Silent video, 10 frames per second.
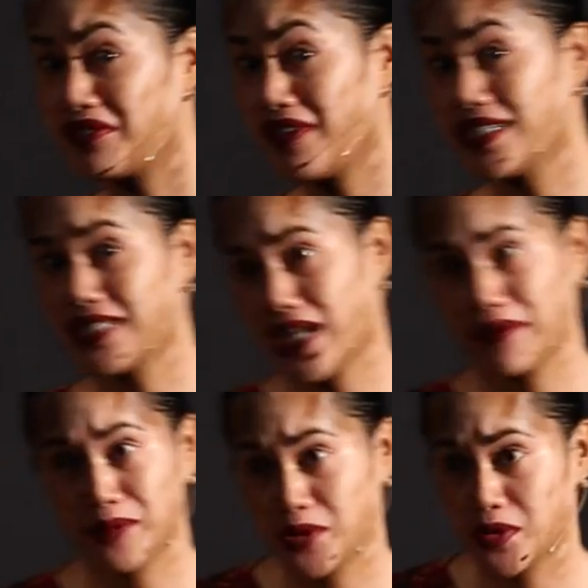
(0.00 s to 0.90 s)
a fun
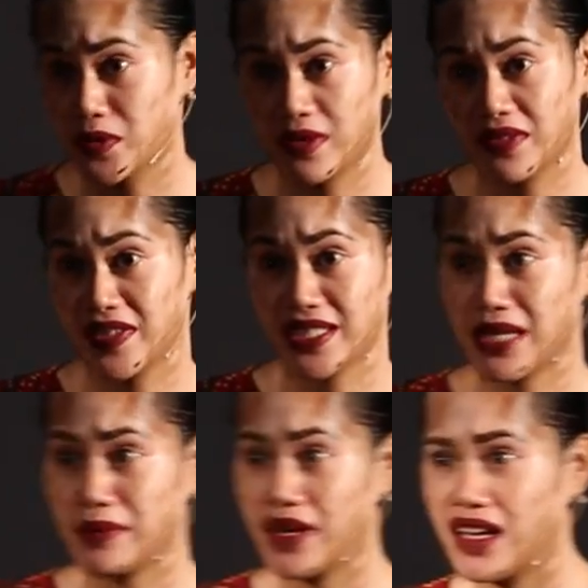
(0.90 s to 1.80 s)
time too the first
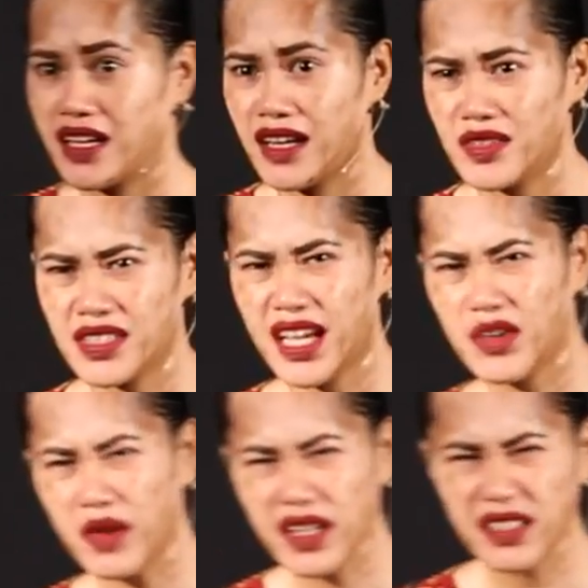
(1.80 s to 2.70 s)
time I heard it. I was like,
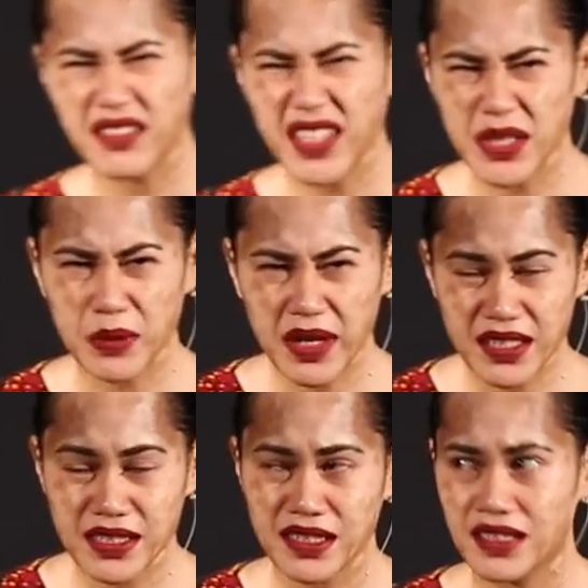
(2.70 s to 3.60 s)
what? Viti
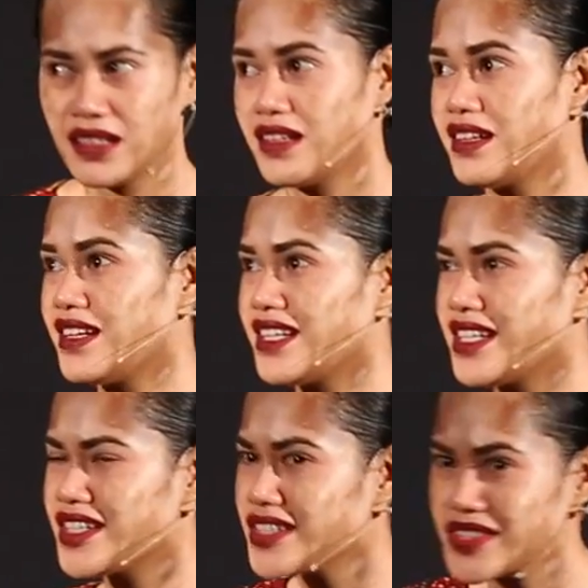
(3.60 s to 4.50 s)
what?
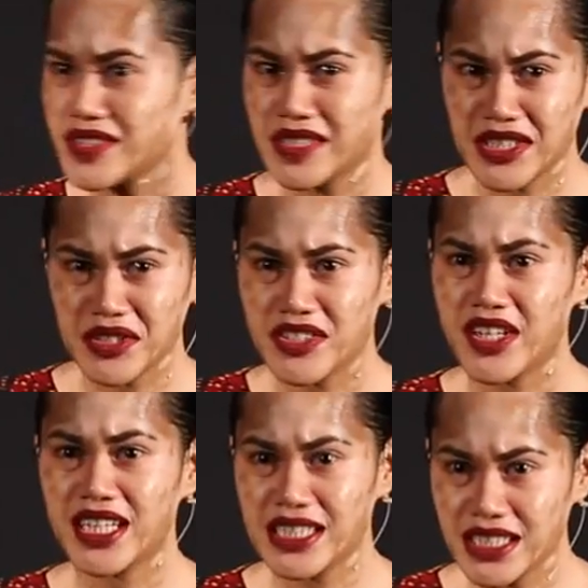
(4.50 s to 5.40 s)
So, you know,
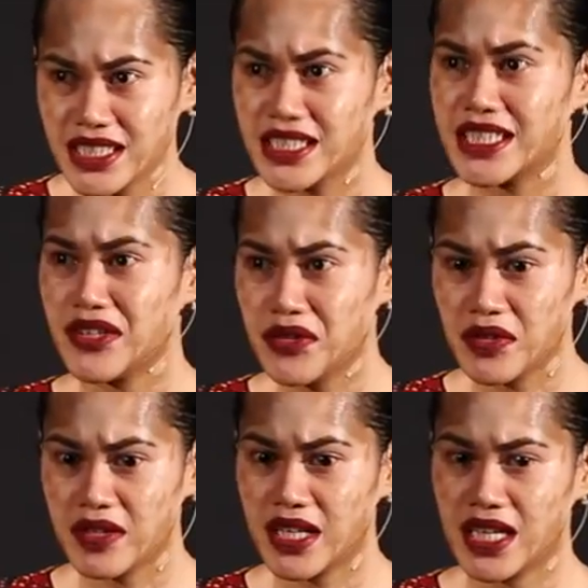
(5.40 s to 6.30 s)
trying to get
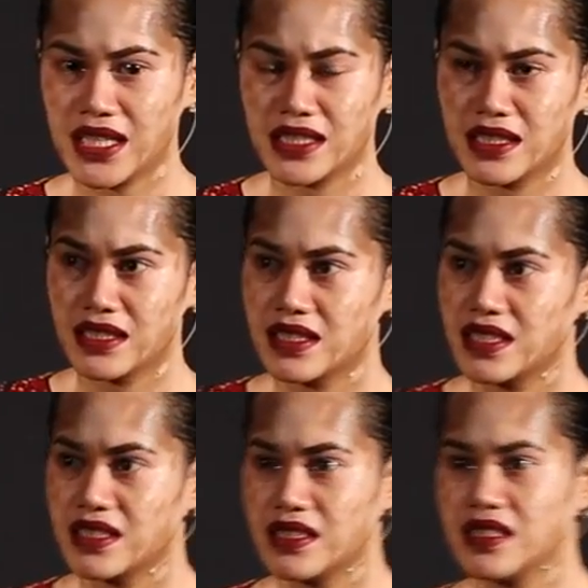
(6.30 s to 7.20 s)
through that, and
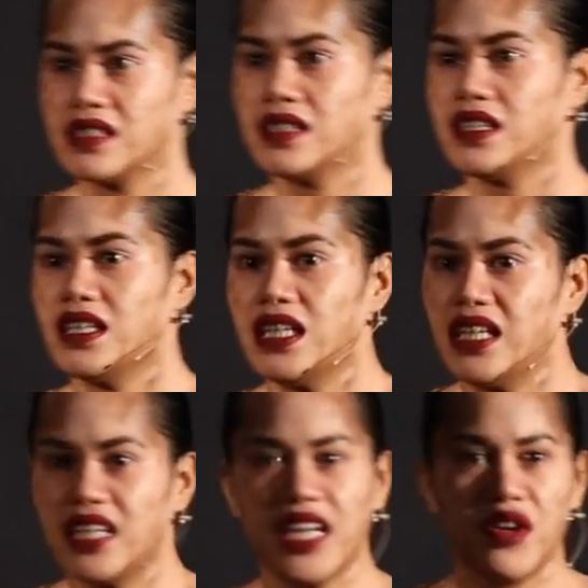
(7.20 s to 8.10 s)

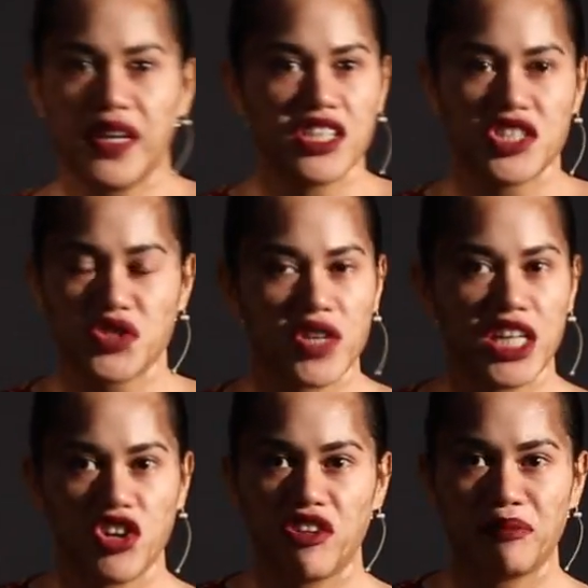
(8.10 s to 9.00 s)
now I can just run
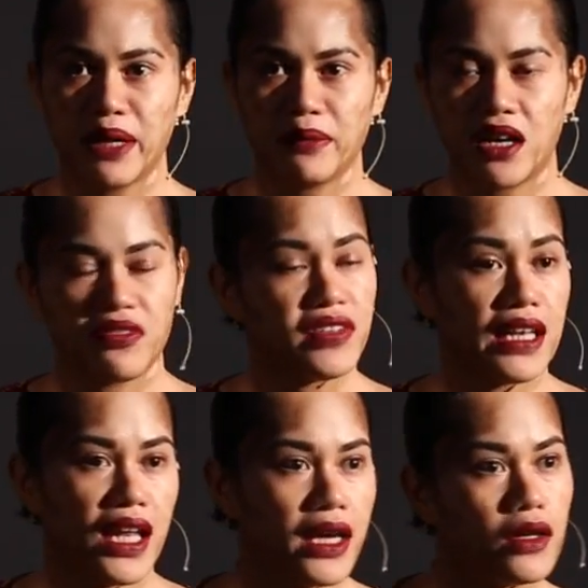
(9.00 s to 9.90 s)
it off my mouth,
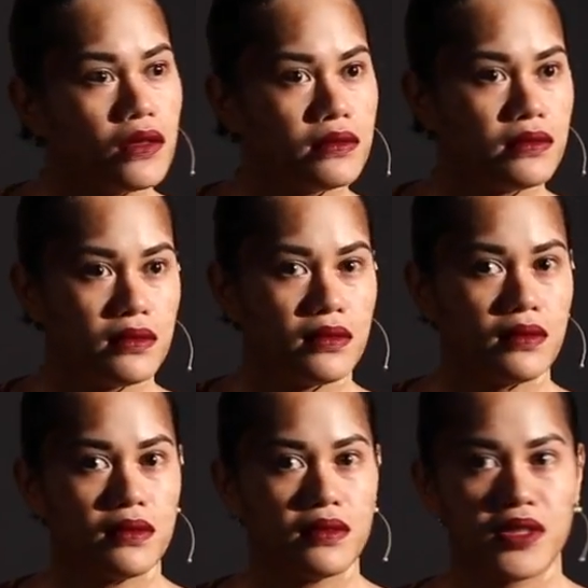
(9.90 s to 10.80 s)
Vitiligo.
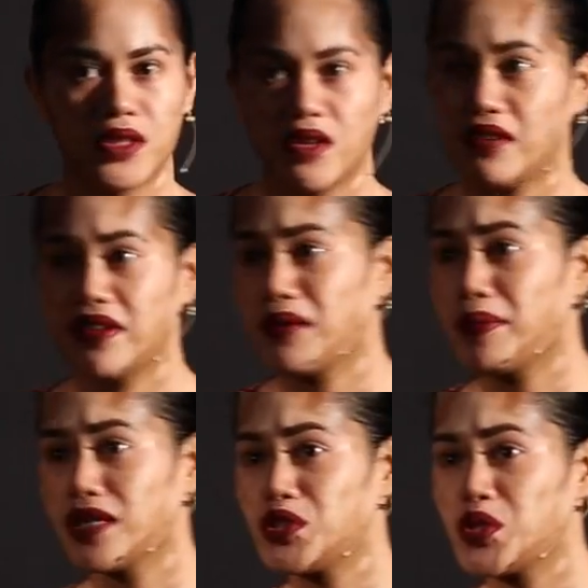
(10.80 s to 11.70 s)
You know, I've had
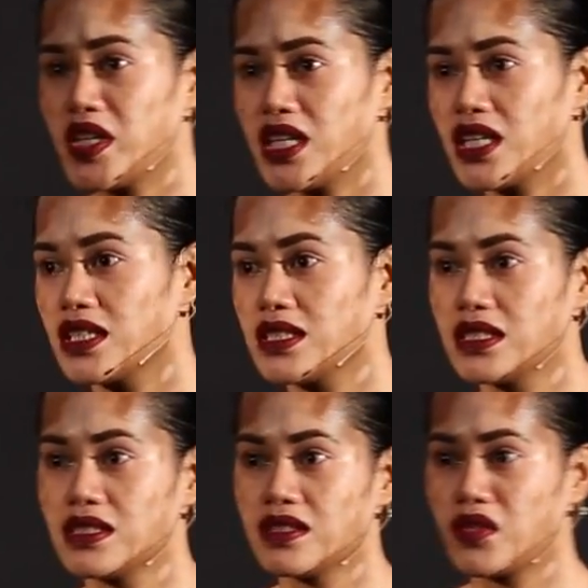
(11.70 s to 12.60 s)
about 2
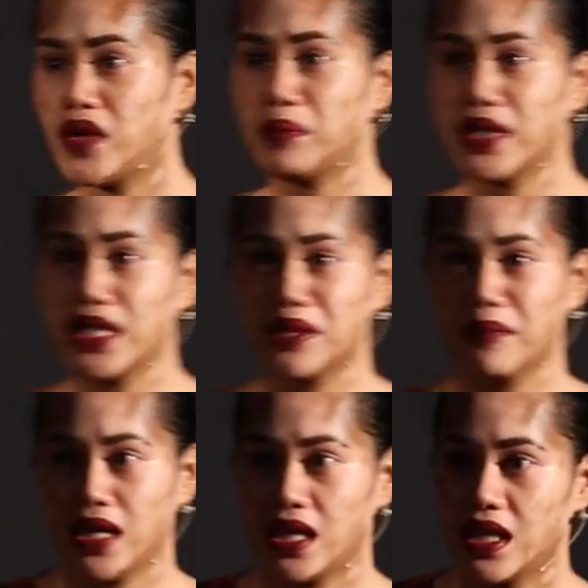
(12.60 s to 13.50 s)
years wrapping it in
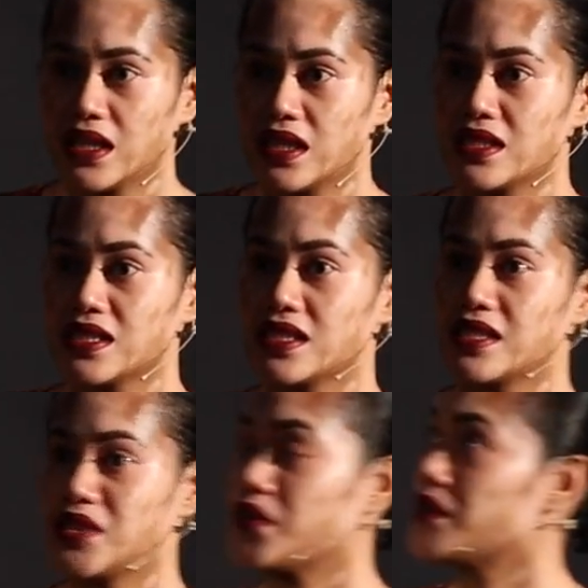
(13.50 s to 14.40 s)
my head that it's so